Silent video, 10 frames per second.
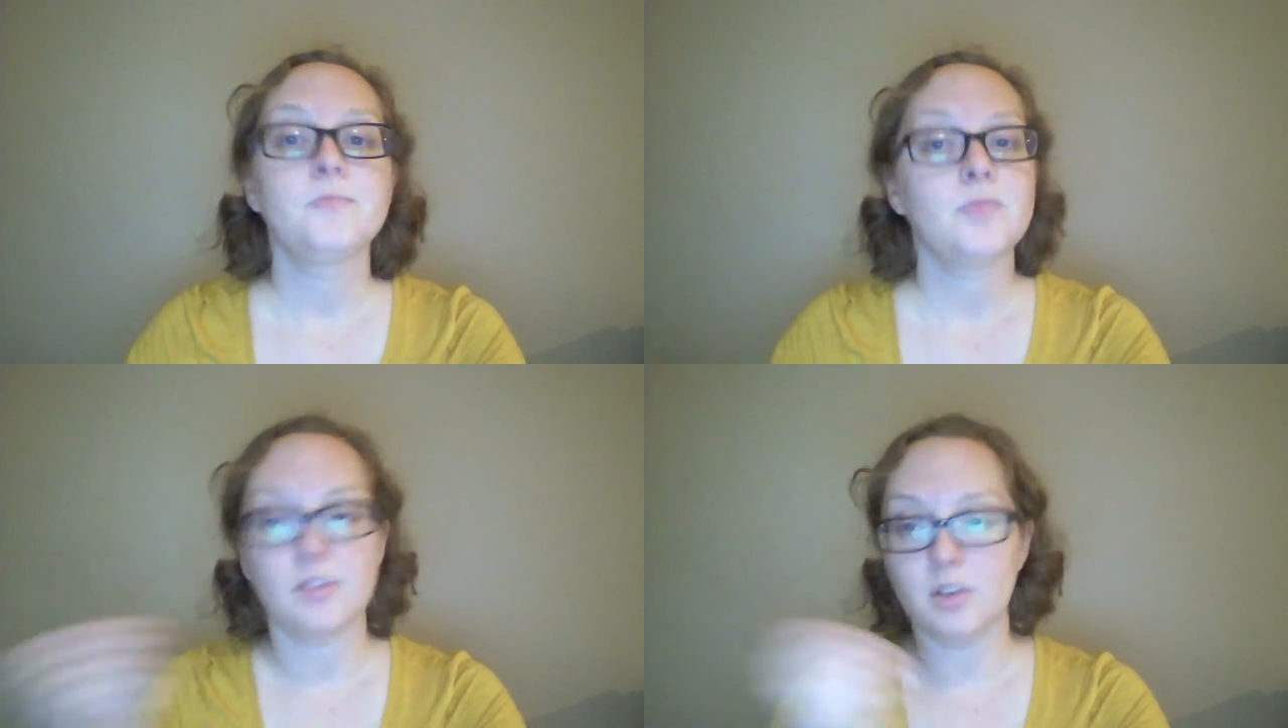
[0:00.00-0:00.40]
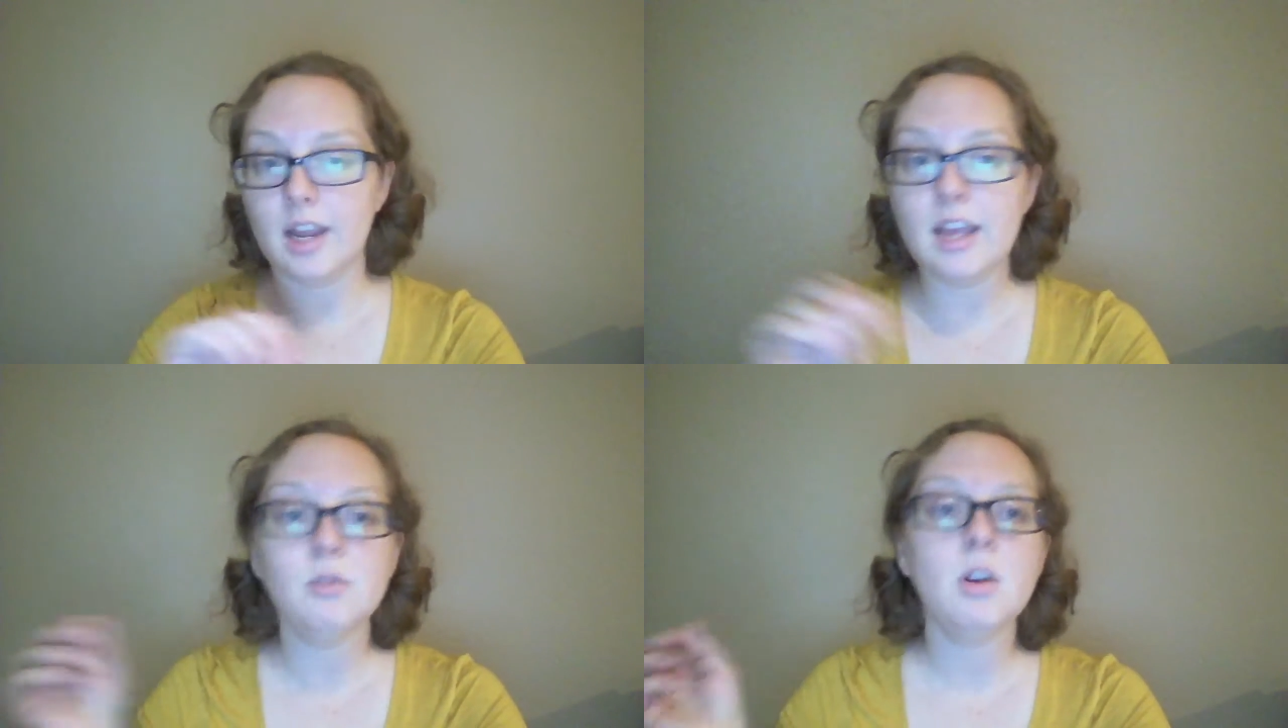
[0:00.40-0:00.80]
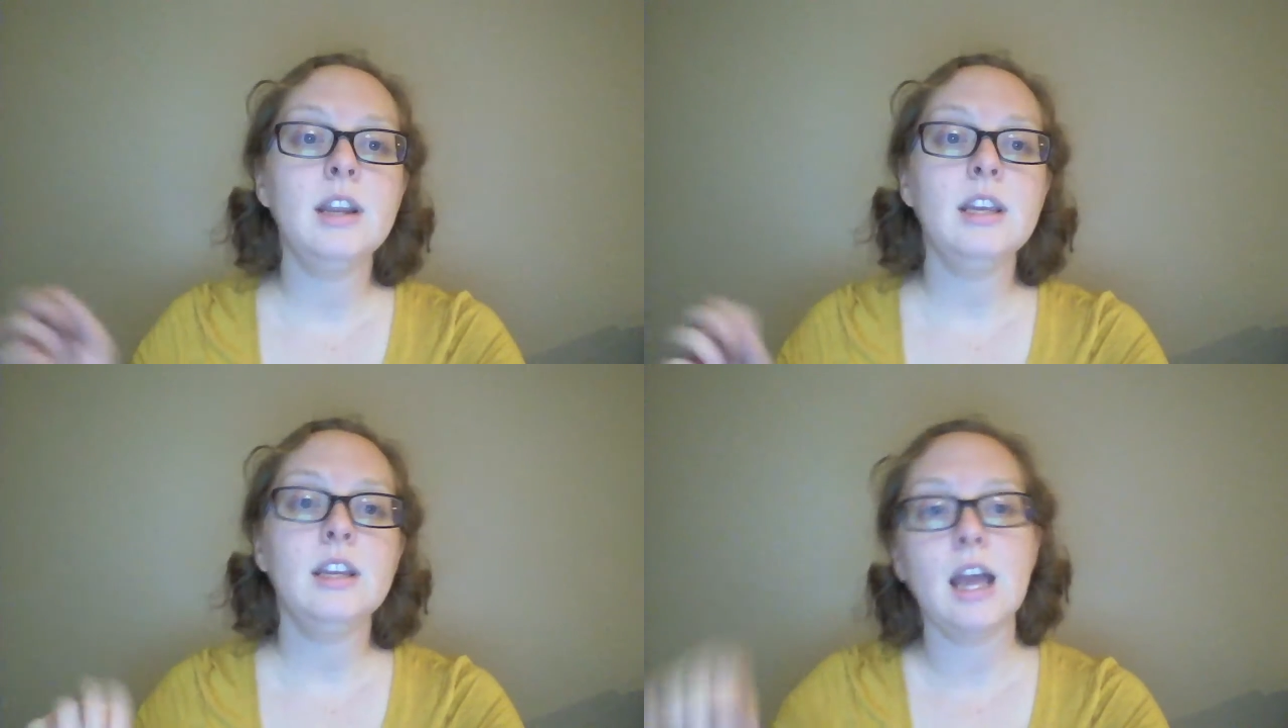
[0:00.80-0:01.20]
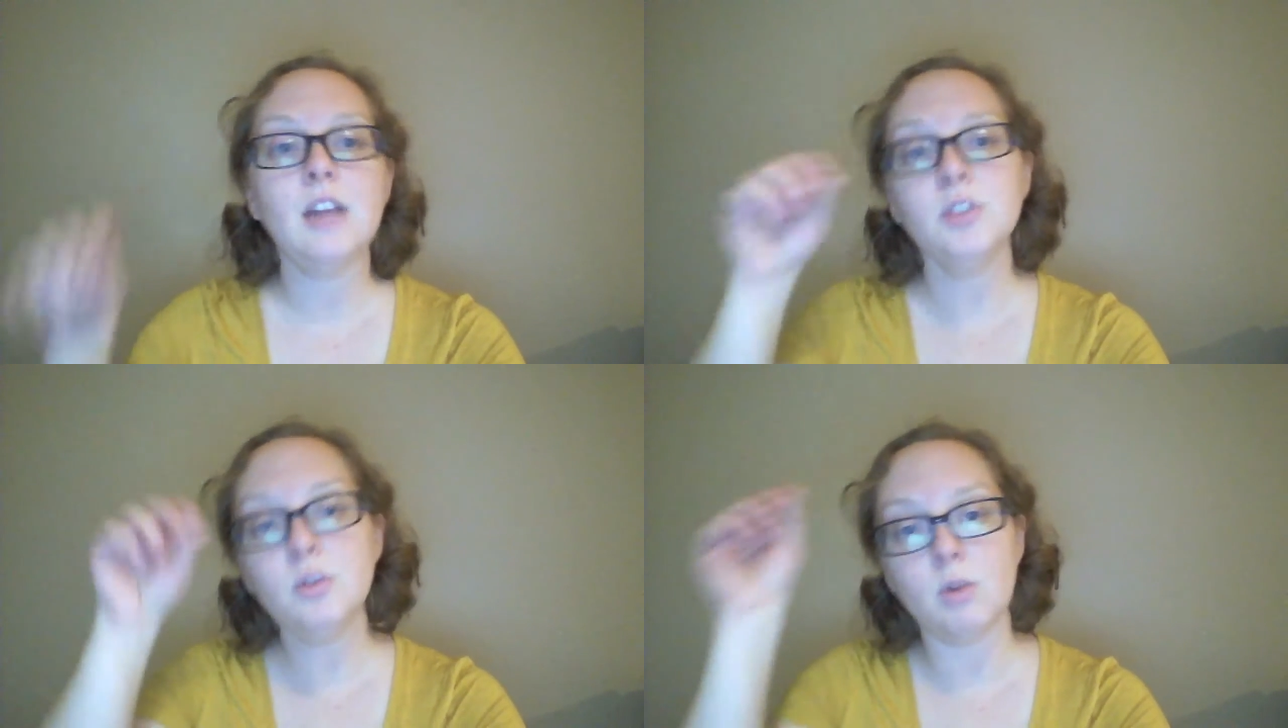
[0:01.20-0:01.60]
If you're handwriting it,
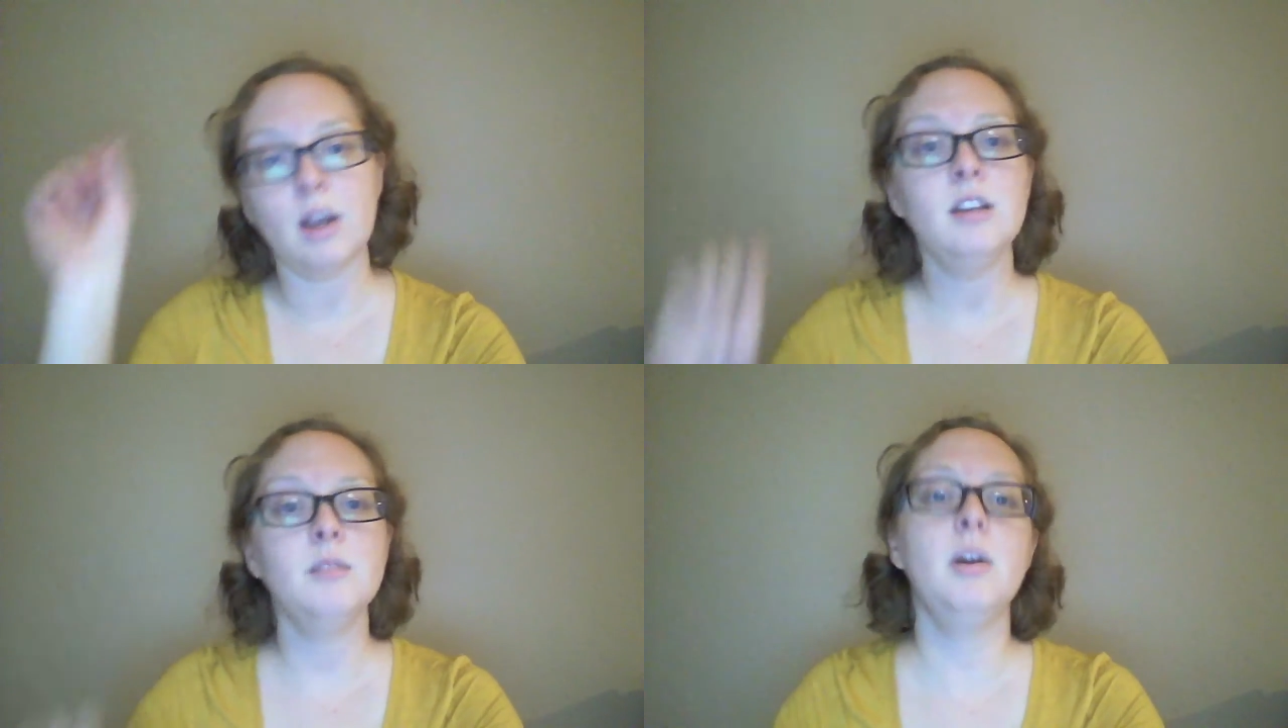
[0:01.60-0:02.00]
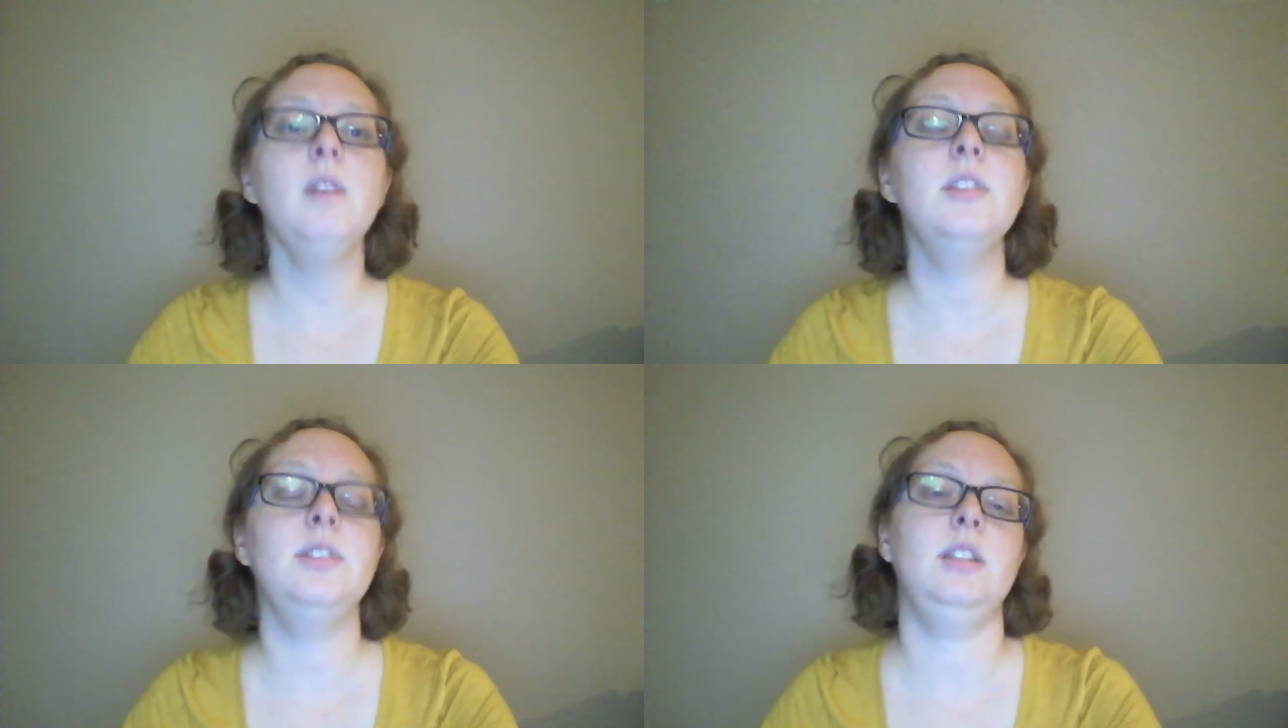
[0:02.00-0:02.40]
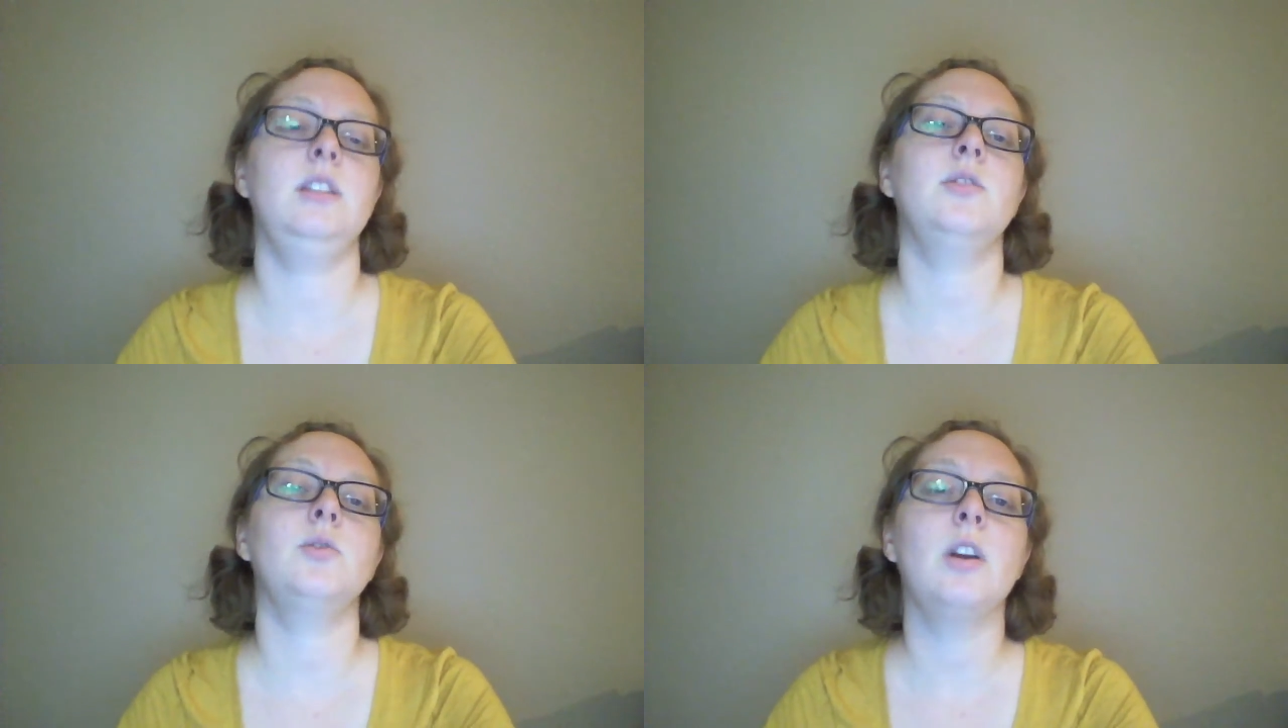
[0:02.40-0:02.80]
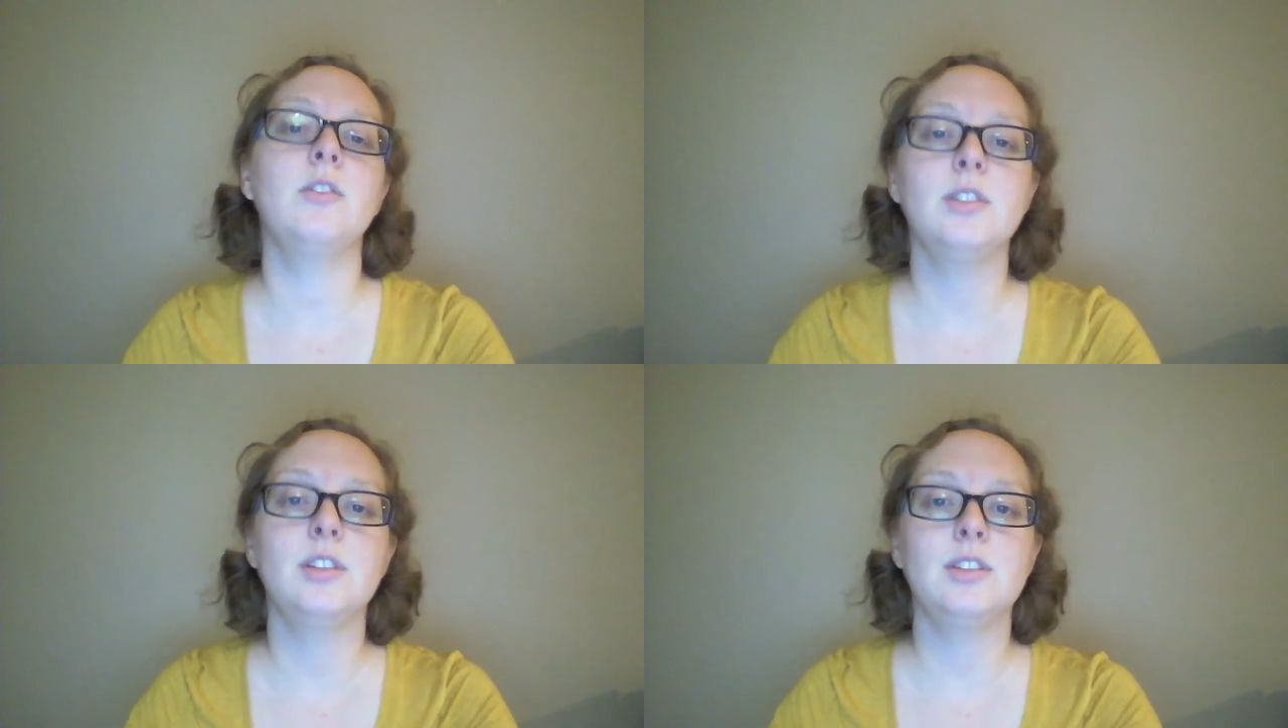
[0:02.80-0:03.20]
actually write it above the sentence or out to
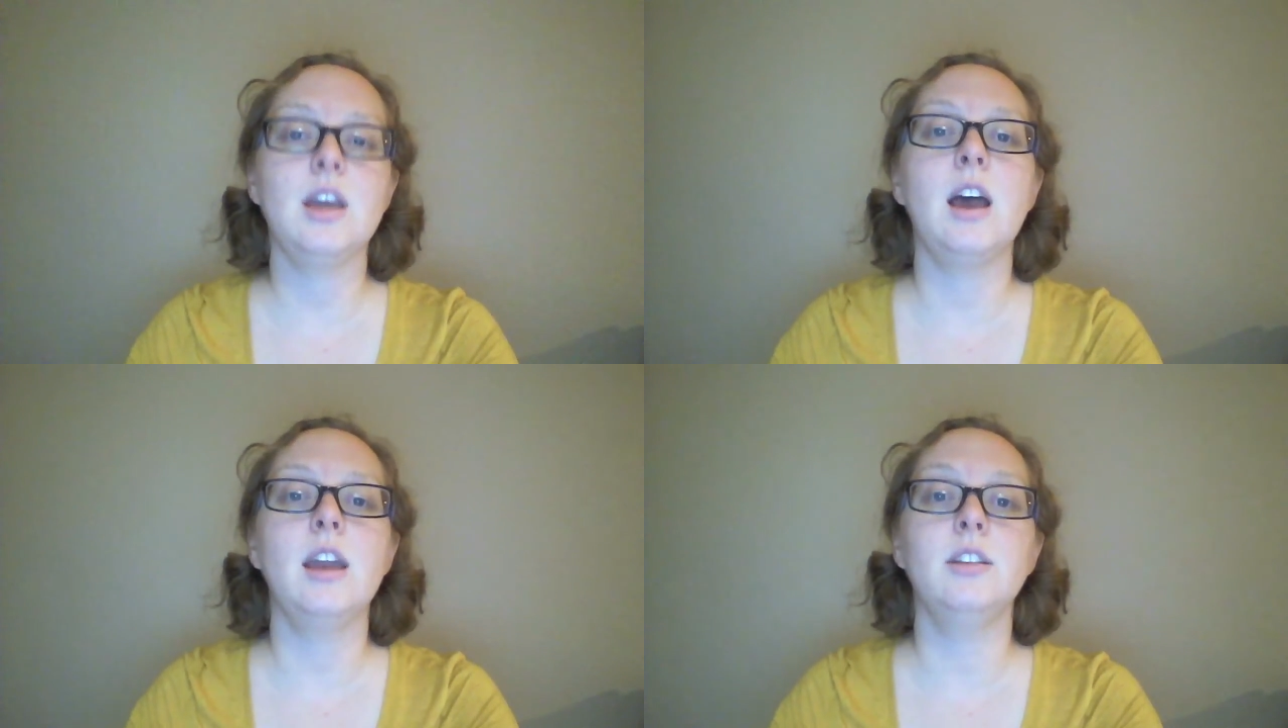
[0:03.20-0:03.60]
the side.